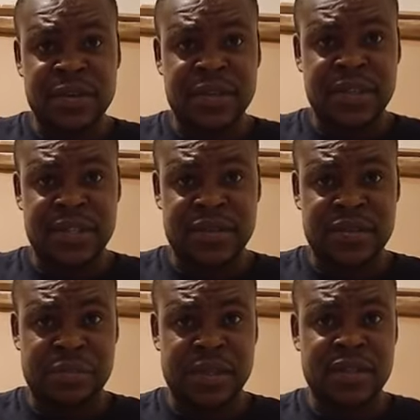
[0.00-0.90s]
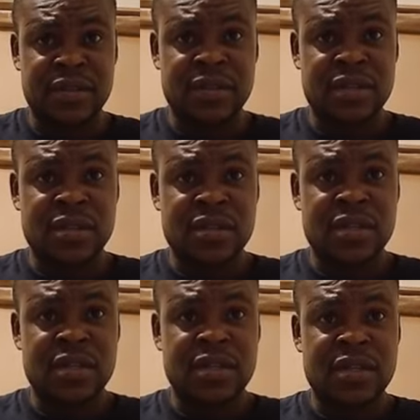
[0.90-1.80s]
excuse me.
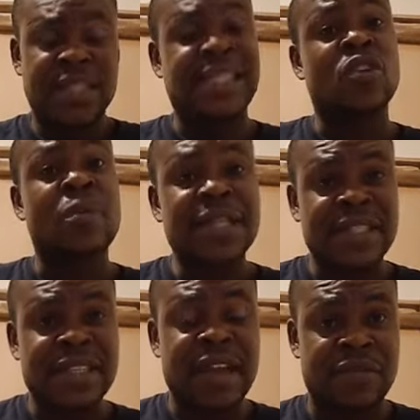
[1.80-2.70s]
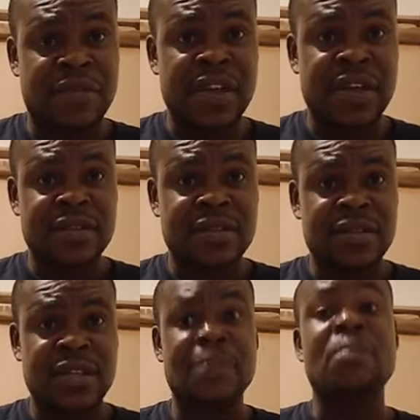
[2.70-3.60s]
It's a domestic affair
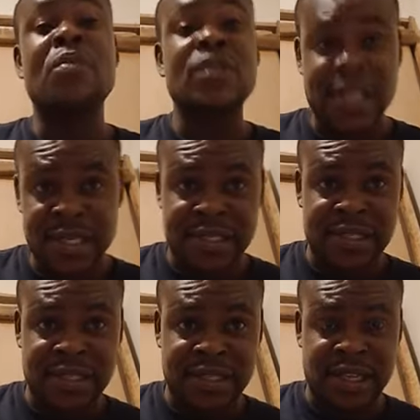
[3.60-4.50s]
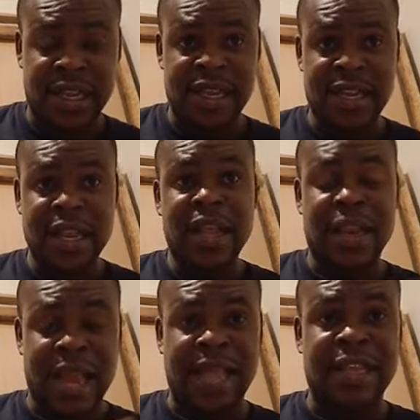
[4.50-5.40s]
in most cases,
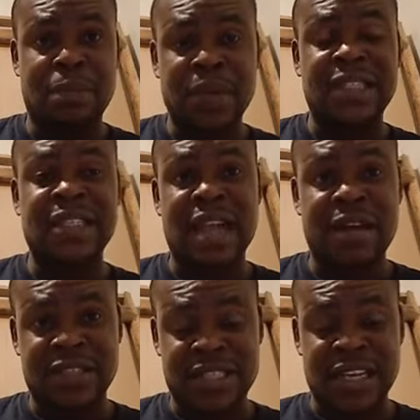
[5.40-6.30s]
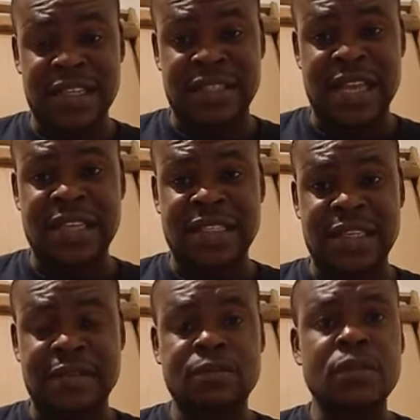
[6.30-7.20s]
like places I have cited.
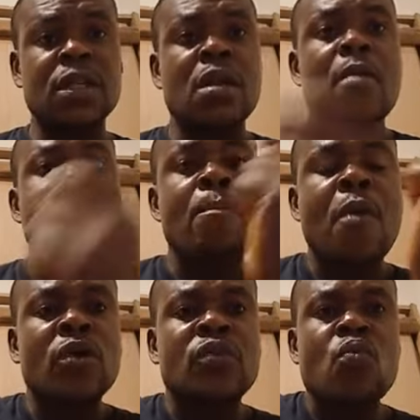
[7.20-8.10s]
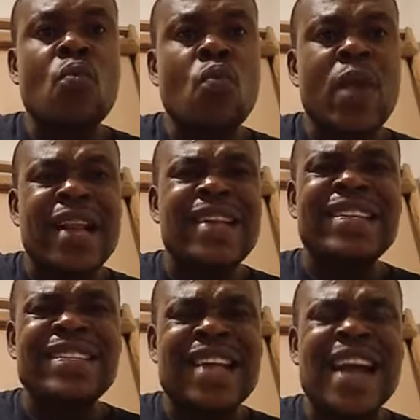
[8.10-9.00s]
But when
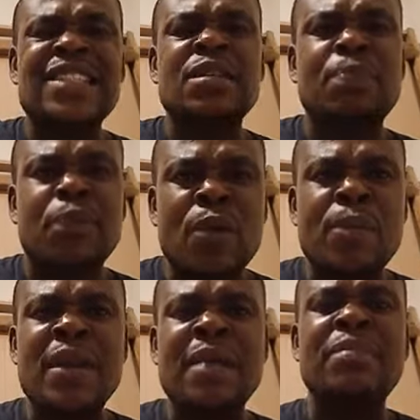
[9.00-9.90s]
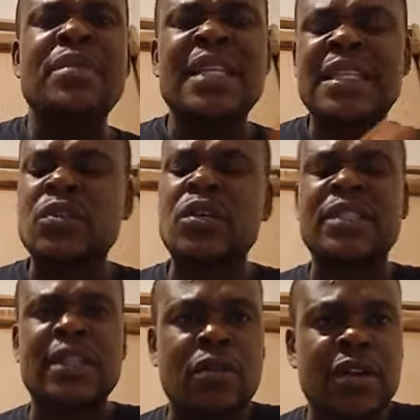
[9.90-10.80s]
that problem is not
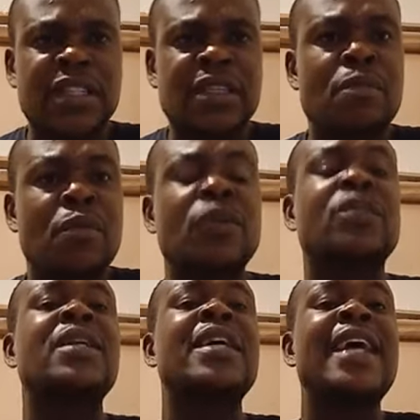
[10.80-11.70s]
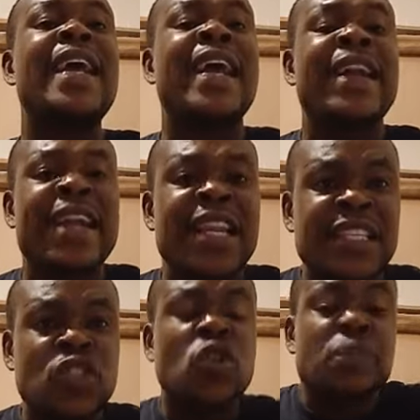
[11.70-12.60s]
terrorism, but a
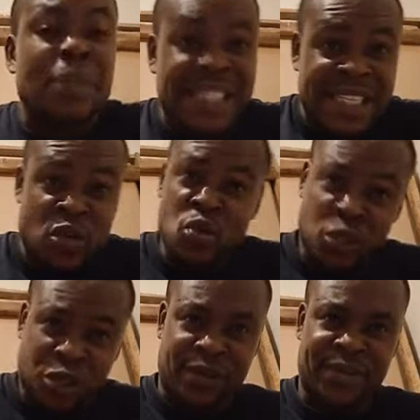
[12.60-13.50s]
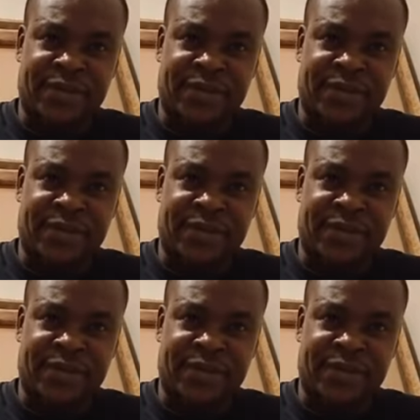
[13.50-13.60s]
religious persecution,